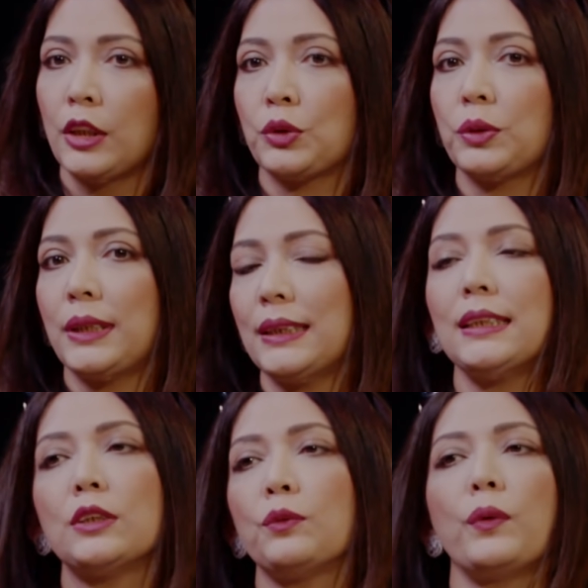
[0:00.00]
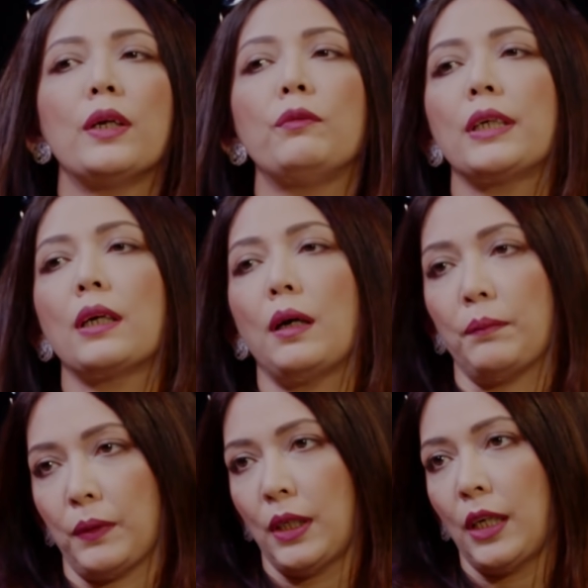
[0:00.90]
So this is where we
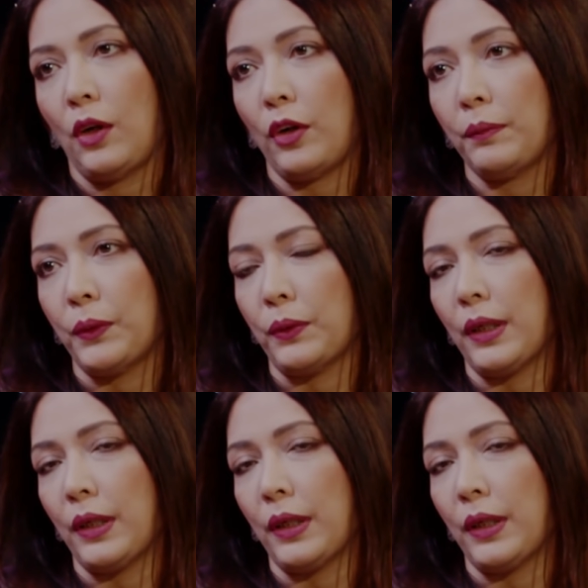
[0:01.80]
come on board.